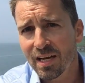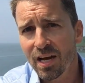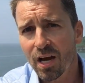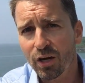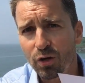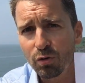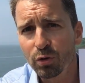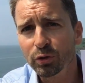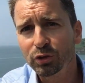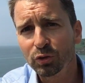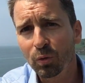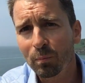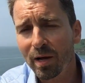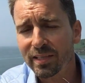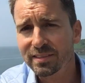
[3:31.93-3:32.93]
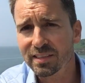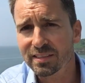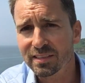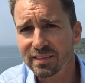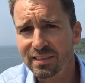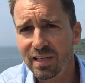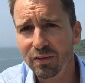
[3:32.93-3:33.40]
a crucial message
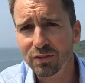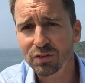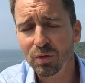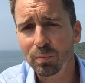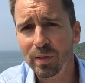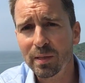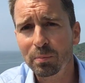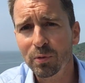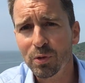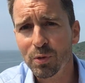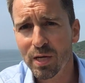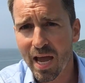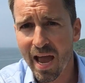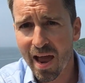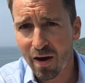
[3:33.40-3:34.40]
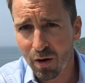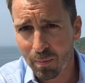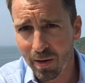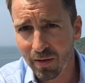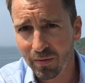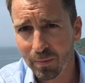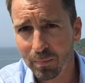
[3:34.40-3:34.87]
that tells your people you care
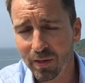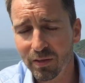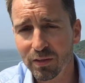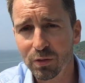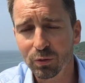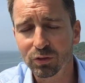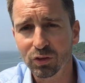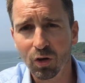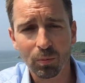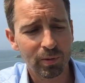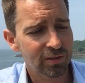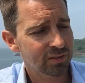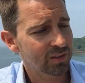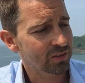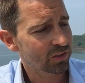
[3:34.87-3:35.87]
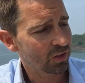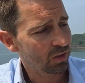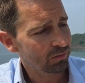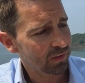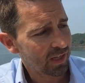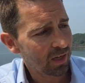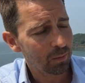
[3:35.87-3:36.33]
about them and that your job is to serve
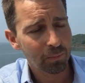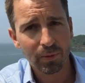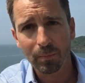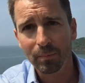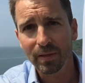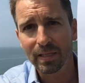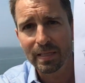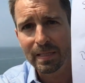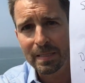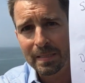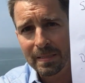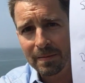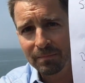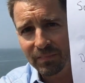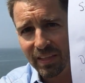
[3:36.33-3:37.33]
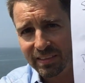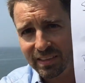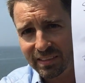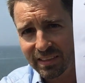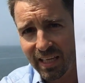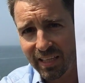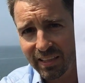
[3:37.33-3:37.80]
and help them. That's the
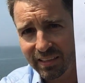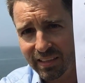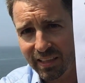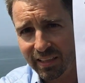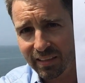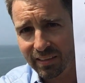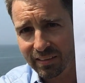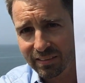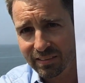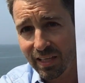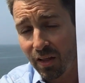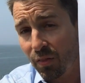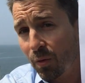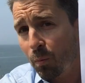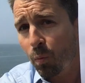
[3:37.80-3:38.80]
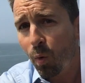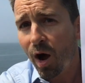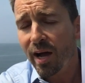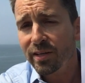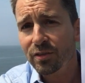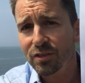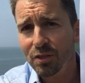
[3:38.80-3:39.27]
second thing. Tell them
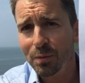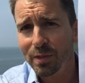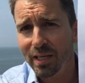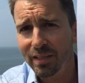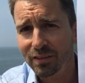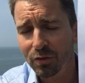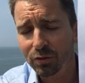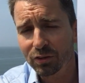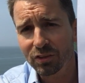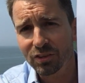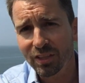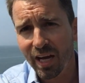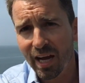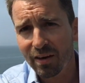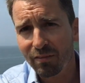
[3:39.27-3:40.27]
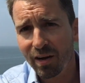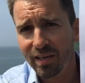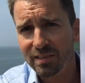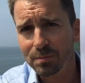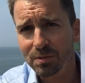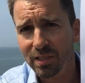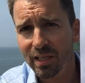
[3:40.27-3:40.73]
why you're doing it. Don't just
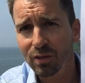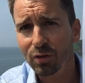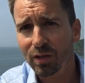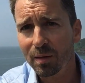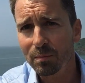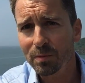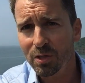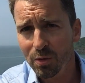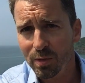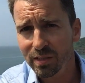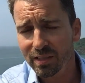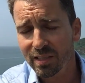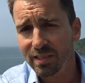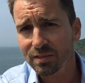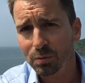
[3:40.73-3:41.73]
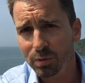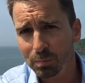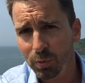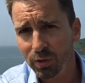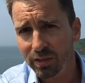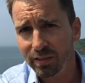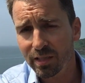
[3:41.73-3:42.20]
diarize and say, look, I'm doing these, we're
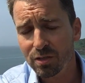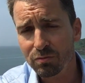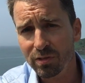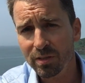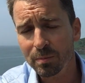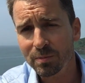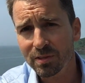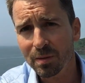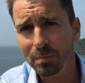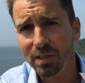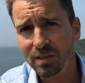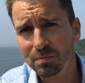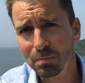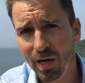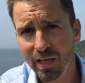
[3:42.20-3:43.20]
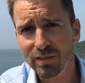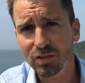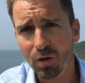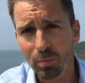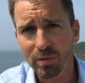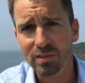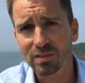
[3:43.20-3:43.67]
putting these rhythms in because my
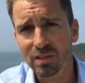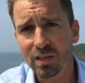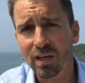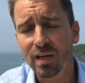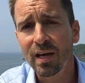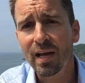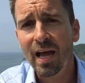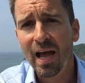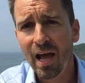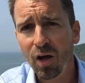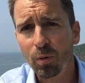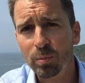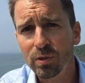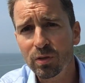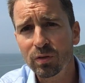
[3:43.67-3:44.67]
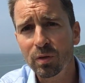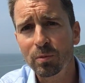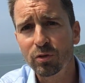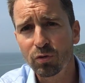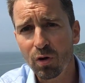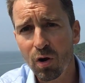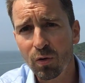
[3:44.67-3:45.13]
job is to help you to
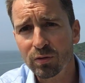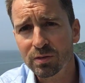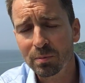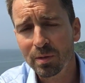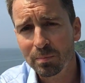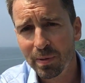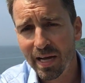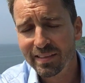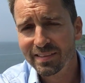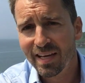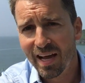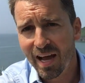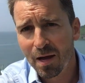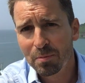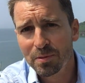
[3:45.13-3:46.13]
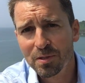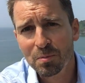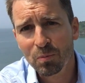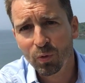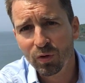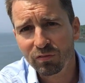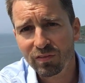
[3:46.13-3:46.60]
grow, to be better, happier,
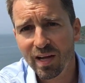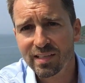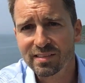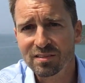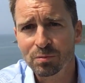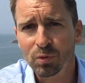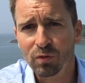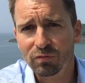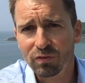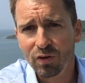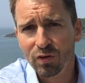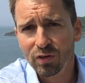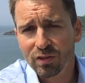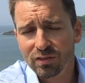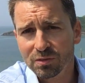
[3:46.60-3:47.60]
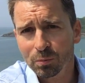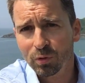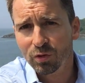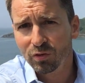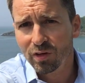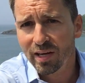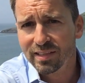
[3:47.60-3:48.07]
more effective, more focused, more
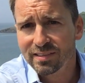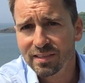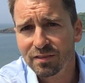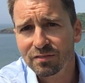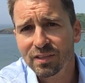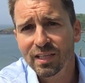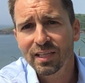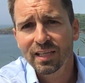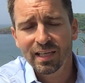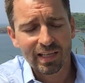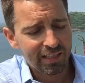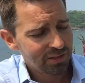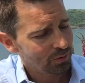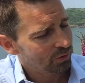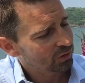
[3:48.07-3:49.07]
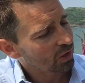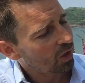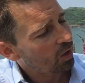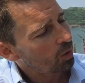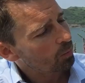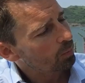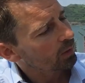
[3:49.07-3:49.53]
creative in your
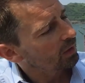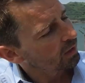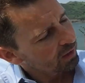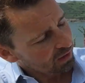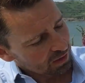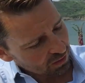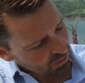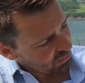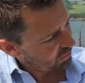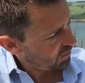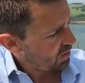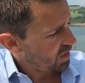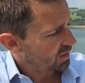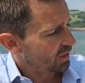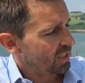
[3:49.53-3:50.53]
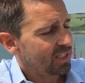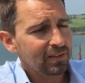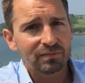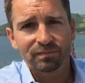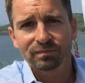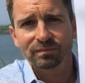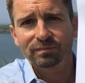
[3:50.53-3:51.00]
job. Thirdly,
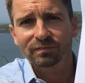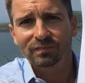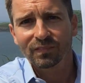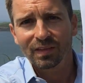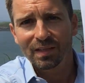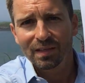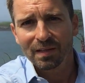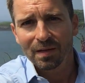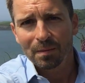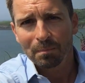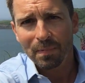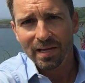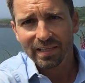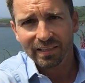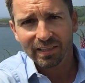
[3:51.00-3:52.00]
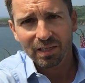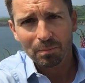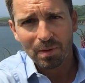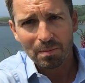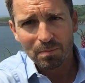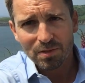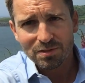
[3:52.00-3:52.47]
make it a
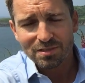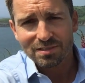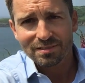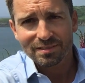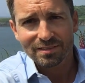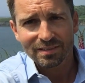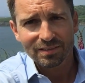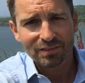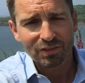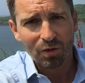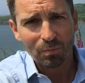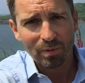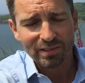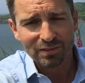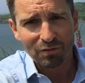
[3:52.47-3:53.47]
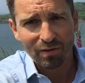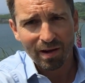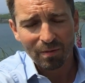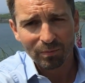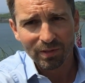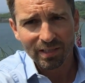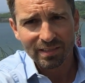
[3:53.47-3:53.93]
commitment. Don't mess
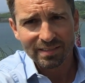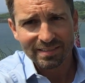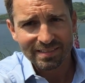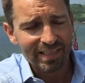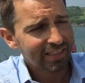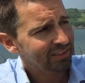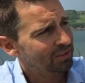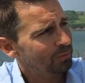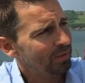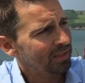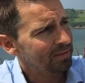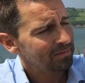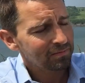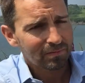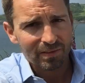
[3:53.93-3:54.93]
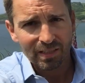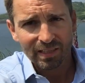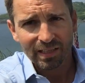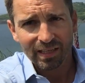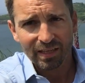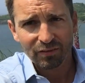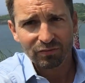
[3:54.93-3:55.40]
around with it, stick to it.
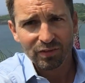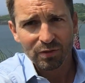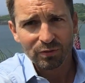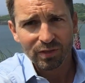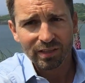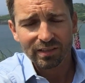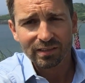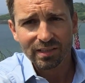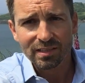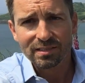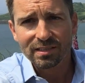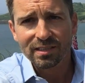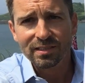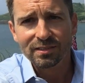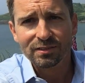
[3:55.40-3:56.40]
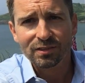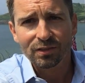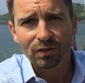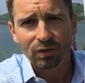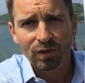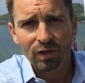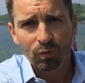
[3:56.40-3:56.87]
If you think this is
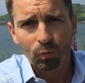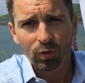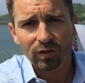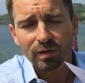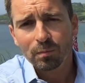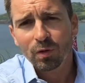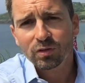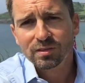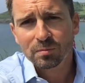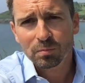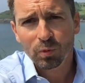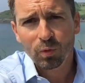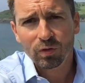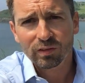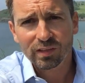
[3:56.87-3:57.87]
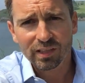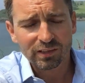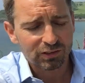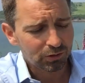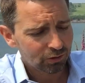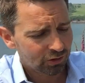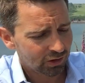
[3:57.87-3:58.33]
one of the most important
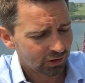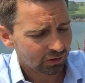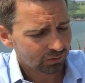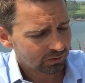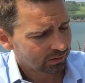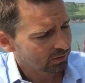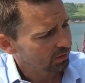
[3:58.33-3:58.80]
things you do,